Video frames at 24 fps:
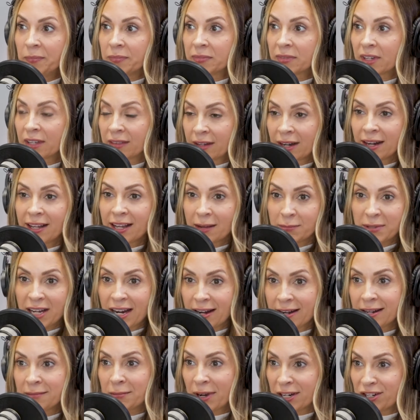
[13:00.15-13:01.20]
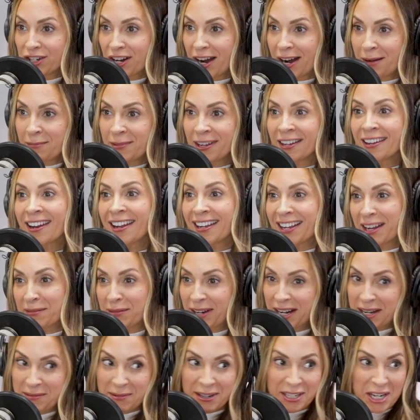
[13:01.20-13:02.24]
And then I kept hating my job, and I kept
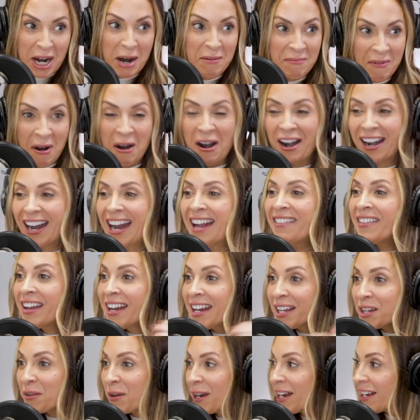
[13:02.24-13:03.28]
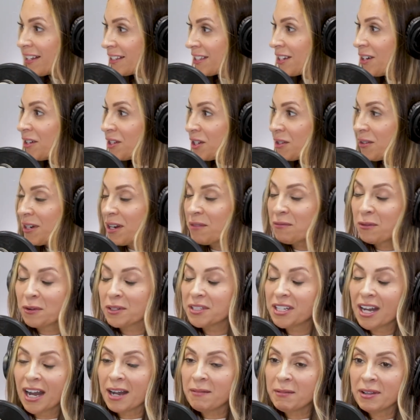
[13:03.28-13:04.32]
hating my job. And then I quit and started doing it full
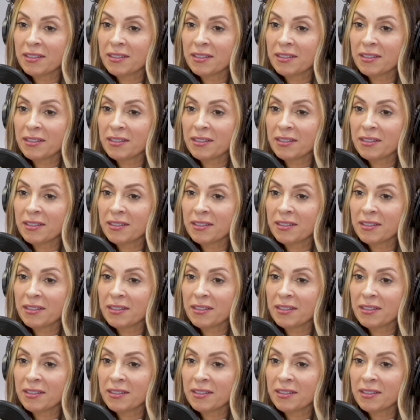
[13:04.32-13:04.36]
time.